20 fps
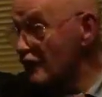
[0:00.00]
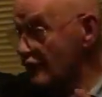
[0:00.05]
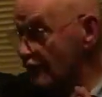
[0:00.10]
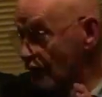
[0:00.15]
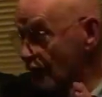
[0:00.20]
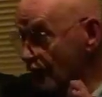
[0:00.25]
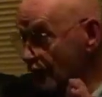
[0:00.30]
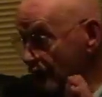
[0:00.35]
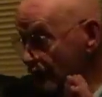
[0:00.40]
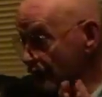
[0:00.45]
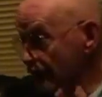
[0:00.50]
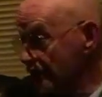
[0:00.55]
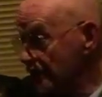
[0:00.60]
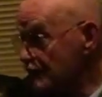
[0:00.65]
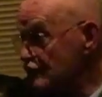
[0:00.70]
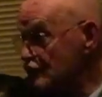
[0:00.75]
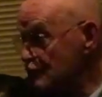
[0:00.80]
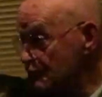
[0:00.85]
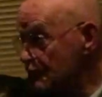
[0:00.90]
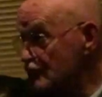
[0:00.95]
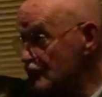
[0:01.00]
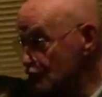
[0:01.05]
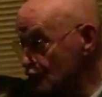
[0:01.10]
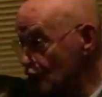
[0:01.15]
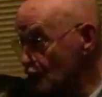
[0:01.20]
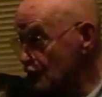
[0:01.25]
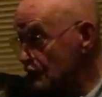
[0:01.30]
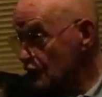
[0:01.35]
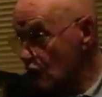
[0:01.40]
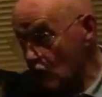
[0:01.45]
a 32-piece
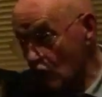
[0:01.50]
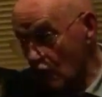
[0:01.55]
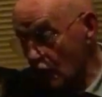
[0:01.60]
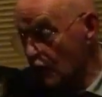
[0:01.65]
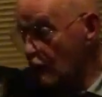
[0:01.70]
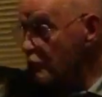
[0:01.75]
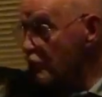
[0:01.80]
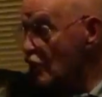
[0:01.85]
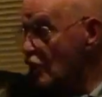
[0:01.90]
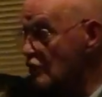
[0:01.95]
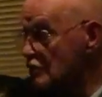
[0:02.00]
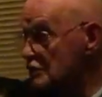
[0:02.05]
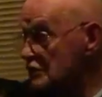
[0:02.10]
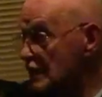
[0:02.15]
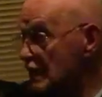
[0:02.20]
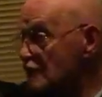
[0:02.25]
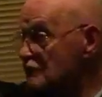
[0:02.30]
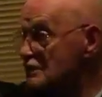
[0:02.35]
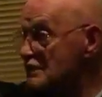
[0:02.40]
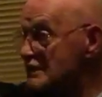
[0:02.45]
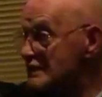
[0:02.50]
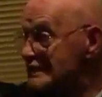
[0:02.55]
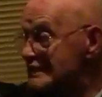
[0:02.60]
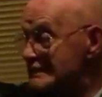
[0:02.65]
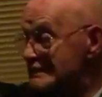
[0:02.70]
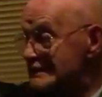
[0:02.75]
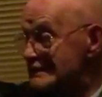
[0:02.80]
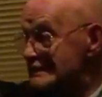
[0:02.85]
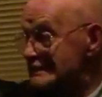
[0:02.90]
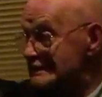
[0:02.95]
orchestra, all the parts out.
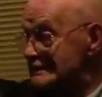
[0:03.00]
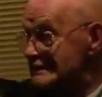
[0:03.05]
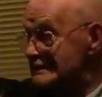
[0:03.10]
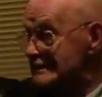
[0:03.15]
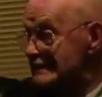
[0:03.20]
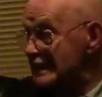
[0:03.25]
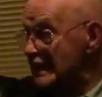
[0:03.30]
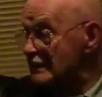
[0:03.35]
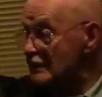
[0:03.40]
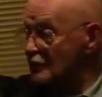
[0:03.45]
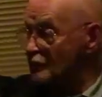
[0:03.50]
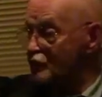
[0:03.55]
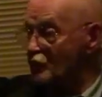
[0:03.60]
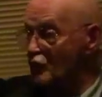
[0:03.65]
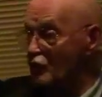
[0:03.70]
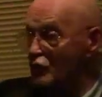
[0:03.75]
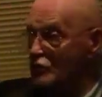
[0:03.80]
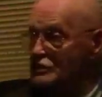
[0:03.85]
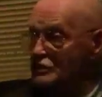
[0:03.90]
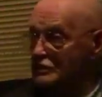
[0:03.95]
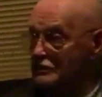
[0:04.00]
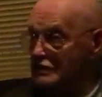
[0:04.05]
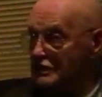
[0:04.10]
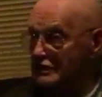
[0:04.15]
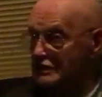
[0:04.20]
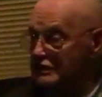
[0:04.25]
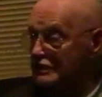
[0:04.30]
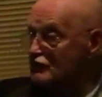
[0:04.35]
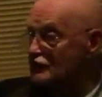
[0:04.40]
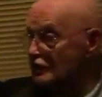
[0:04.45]
And they brought
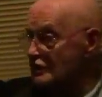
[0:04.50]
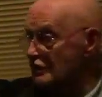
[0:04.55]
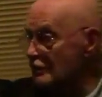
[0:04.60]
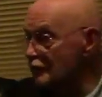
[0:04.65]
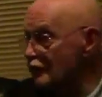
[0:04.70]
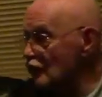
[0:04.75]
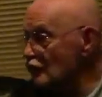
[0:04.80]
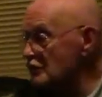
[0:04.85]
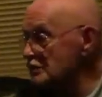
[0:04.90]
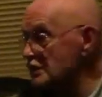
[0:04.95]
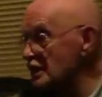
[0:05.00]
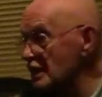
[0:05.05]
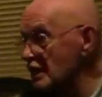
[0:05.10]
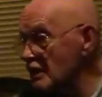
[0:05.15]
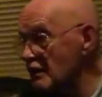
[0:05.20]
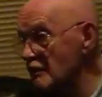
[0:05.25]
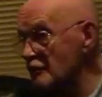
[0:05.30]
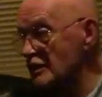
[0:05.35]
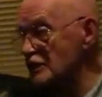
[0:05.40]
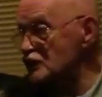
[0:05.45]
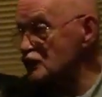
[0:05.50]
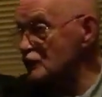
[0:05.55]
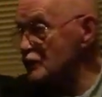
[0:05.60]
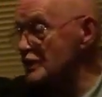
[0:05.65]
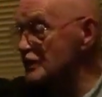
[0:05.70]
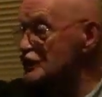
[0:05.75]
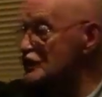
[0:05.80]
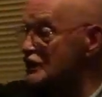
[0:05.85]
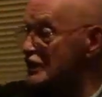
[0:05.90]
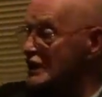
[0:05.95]
a
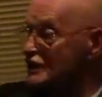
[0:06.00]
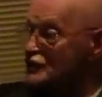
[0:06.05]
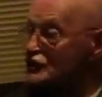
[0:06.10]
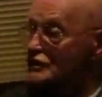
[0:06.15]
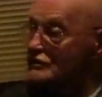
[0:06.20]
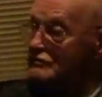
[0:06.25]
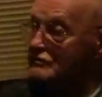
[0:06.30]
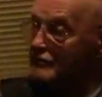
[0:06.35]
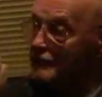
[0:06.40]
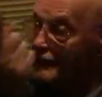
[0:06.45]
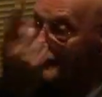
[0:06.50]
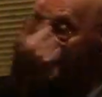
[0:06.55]
string section